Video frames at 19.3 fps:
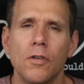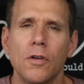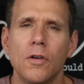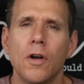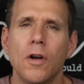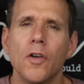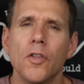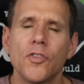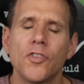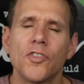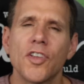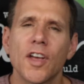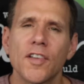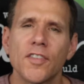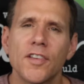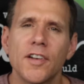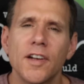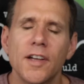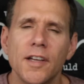On
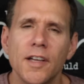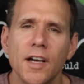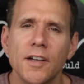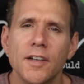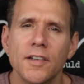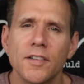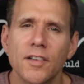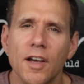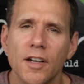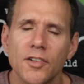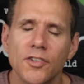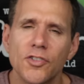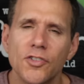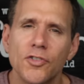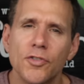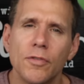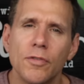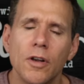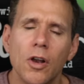Saturday I decided
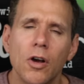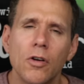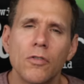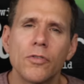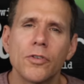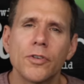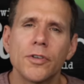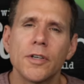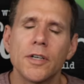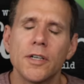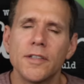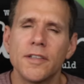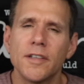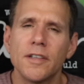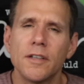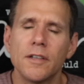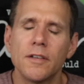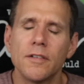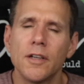to do a long run.
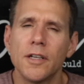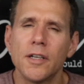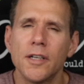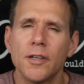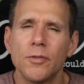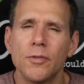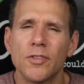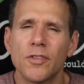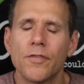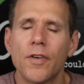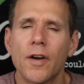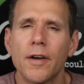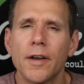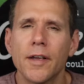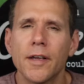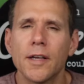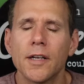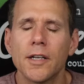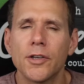It was a
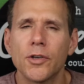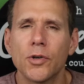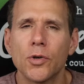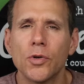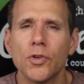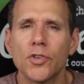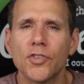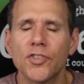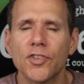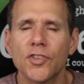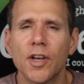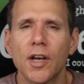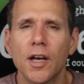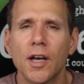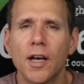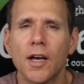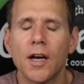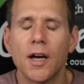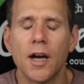very early course.
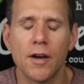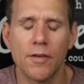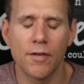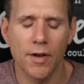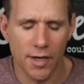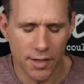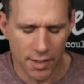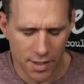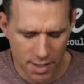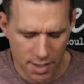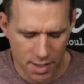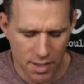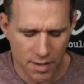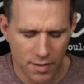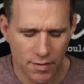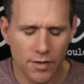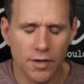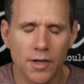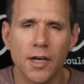I ran
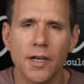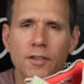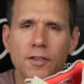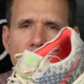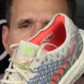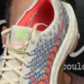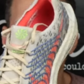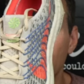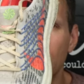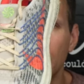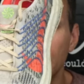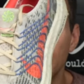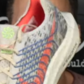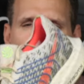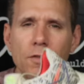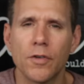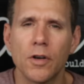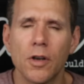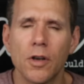in the Night Turbo
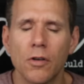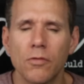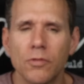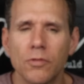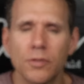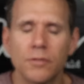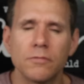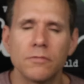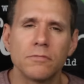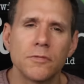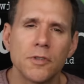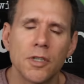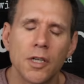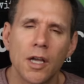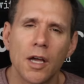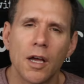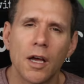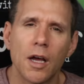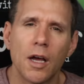for a long run.
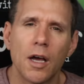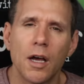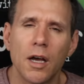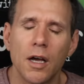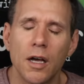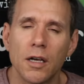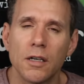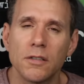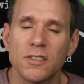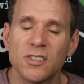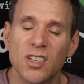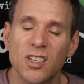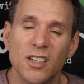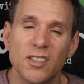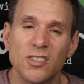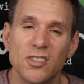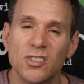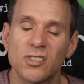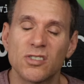I
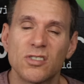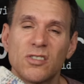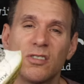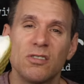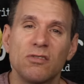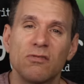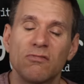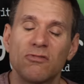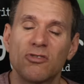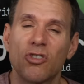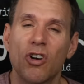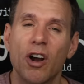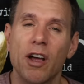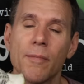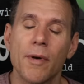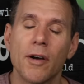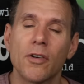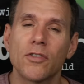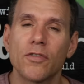decided just to try
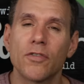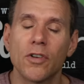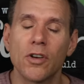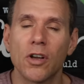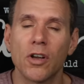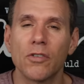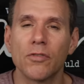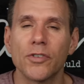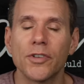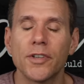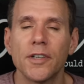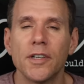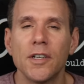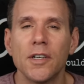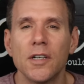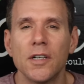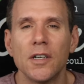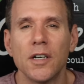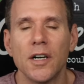them out for a long run.
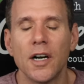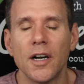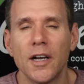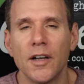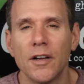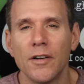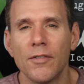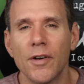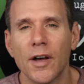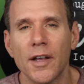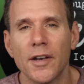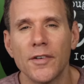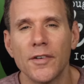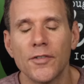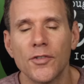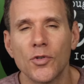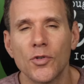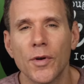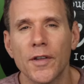I
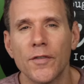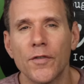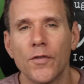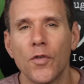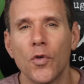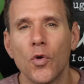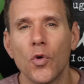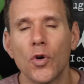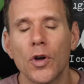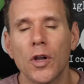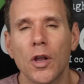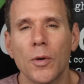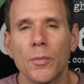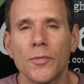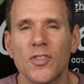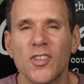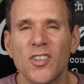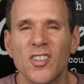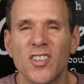ran 24
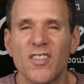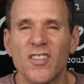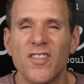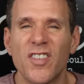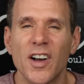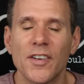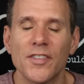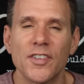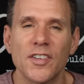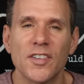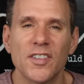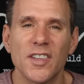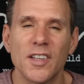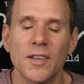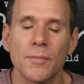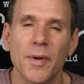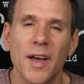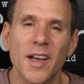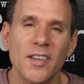kilometers at
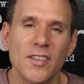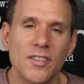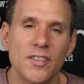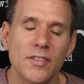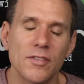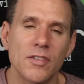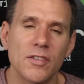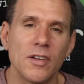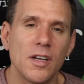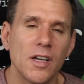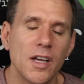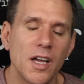5:16 pace.